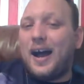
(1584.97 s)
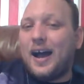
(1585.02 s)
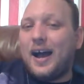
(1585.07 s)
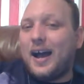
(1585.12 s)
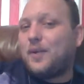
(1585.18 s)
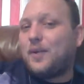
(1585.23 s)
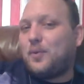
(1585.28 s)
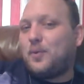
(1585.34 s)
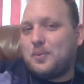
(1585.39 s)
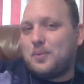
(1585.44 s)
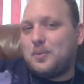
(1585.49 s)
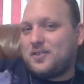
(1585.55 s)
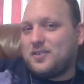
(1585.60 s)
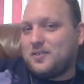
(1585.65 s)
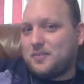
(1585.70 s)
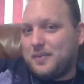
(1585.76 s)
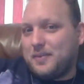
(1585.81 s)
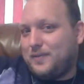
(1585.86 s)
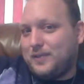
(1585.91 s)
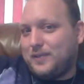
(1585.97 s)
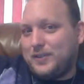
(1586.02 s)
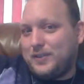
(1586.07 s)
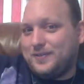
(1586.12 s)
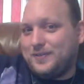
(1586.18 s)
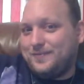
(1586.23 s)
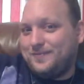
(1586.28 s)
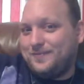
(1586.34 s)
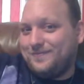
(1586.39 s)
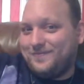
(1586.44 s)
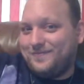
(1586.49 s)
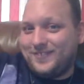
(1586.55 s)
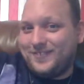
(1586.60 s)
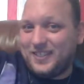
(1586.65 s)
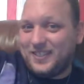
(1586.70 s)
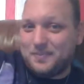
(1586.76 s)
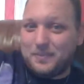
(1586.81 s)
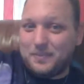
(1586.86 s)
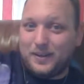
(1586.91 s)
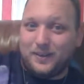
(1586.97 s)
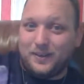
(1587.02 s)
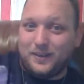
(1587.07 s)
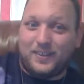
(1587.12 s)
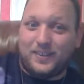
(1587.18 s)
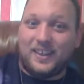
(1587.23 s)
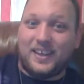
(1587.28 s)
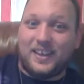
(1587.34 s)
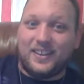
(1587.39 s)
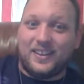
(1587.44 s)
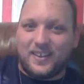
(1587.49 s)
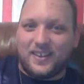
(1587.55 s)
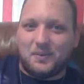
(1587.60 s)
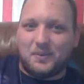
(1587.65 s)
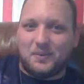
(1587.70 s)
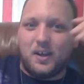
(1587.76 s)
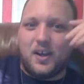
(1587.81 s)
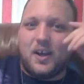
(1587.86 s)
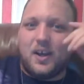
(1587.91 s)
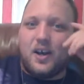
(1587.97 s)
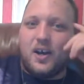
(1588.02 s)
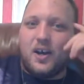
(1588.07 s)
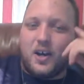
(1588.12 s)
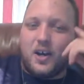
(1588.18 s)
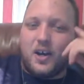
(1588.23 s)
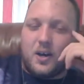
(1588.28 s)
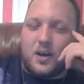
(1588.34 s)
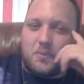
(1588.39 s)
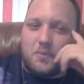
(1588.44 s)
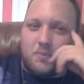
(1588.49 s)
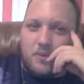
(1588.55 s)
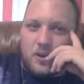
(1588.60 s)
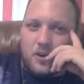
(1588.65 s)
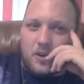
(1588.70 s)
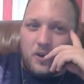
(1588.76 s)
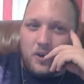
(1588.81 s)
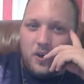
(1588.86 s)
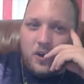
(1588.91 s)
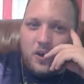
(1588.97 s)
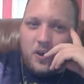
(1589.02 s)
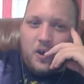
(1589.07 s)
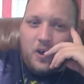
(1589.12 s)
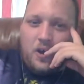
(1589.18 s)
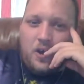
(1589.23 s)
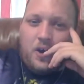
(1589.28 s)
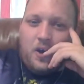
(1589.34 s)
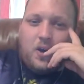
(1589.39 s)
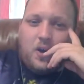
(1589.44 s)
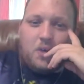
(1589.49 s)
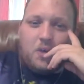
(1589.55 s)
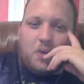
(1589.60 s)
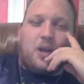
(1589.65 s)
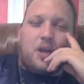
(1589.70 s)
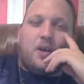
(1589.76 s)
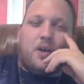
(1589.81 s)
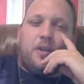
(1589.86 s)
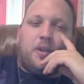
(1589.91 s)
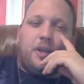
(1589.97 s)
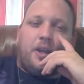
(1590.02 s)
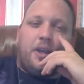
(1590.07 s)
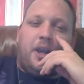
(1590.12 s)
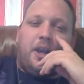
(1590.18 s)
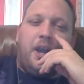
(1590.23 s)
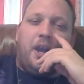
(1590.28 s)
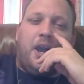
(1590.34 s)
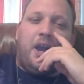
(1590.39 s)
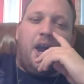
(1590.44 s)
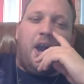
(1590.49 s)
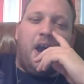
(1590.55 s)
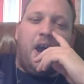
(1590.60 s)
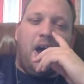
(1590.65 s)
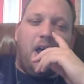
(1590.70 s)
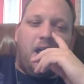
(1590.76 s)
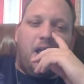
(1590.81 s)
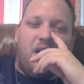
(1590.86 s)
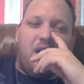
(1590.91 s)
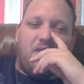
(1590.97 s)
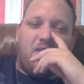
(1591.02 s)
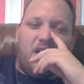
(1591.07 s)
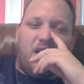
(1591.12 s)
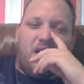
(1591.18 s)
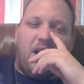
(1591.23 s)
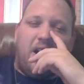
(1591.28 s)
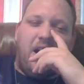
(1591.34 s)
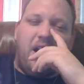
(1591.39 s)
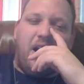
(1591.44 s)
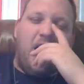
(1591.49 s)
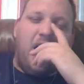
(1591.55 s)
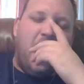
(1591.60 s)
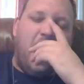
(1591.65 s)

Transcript: I don't want to mess up my phone. It's my only landline, or my only lifeline.